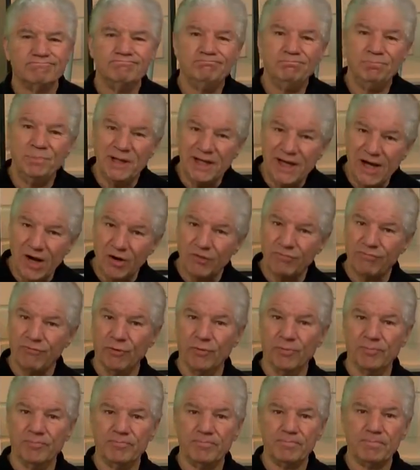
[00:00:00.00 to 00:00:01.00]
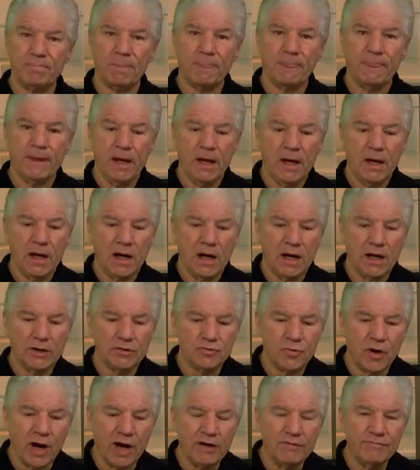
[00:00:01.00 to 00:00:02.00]
be careful. Uh,
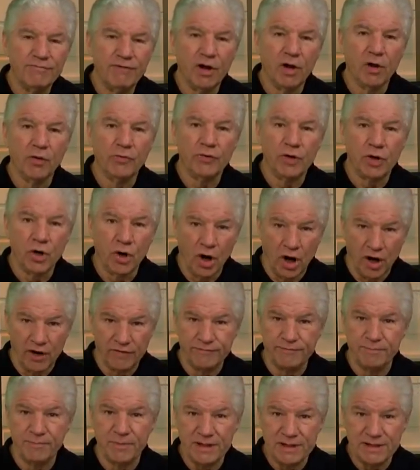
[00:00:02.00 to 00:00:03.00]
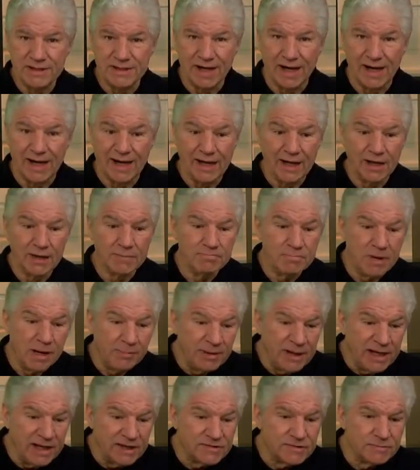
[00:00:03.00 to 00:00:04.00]
try and follow the Kaufmann diet,
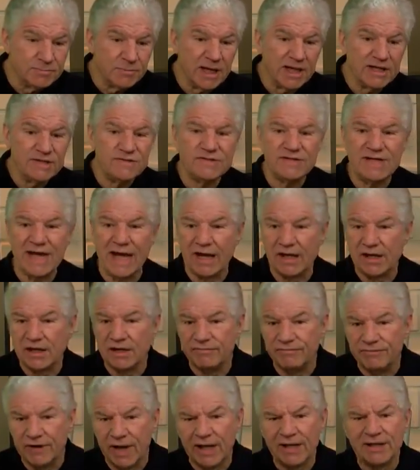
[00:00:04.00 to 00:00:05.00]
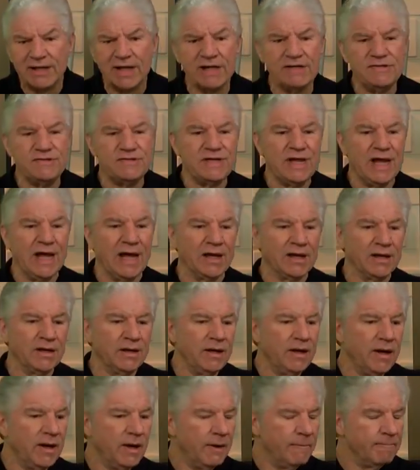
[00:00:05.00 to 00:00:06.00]
maybe get some Nystatin. If not
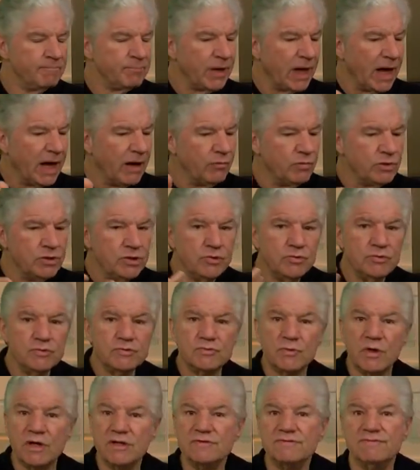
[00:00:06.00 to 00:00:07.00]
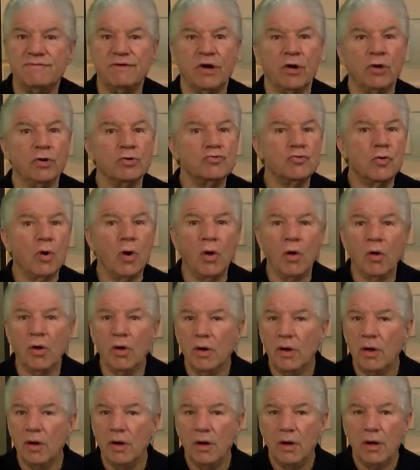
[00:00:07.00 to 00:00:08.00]
Nystatin, I would use resveratrol.
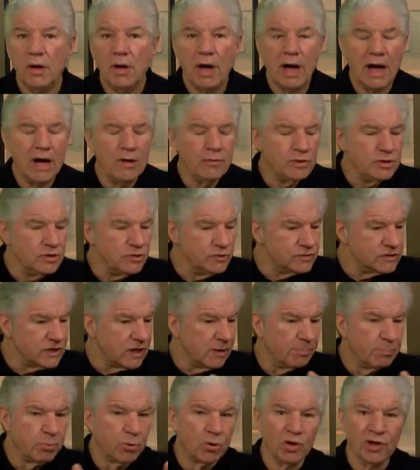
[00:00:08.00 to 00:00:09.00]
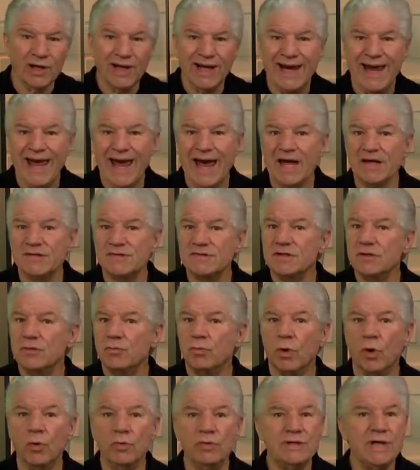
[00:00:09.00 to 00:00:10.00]
I would use caprylic acid,
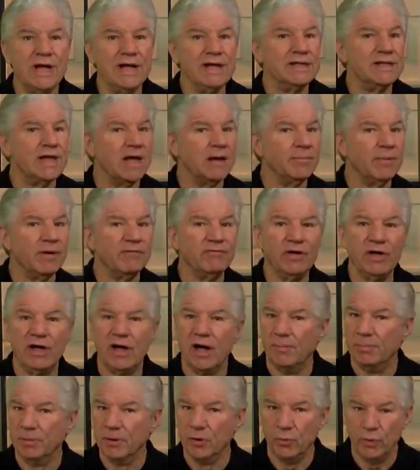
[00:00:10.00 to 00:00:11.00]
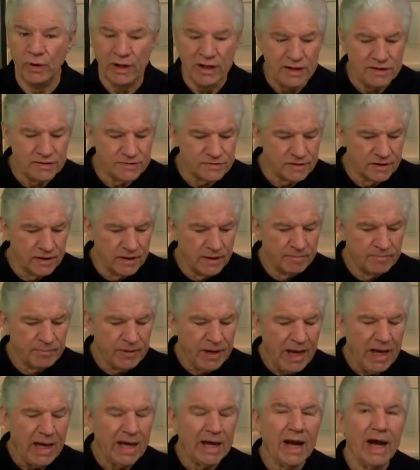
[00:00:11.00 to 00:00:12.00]
rotate them every couple of weeks.
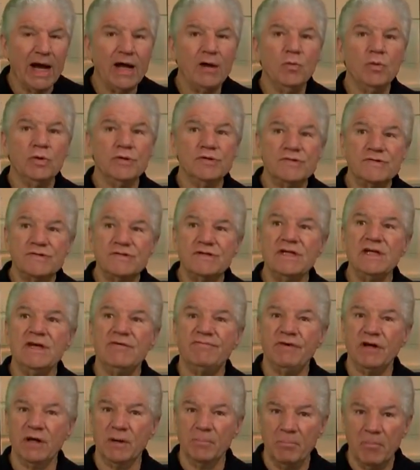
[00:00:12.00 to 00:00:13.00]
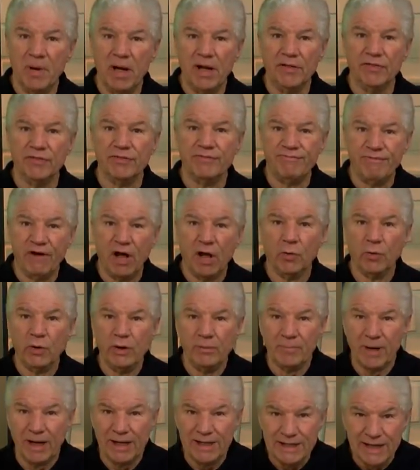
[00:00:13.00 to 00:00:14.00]
And I would see if in a month
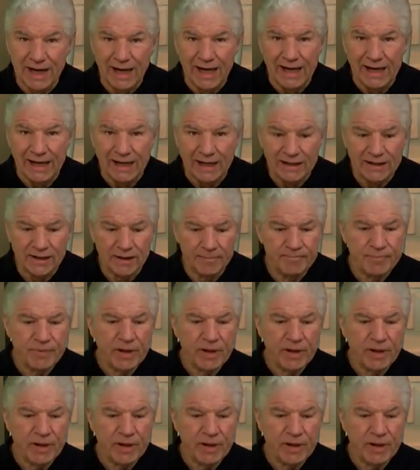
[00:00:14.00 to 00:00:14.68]
following my diet,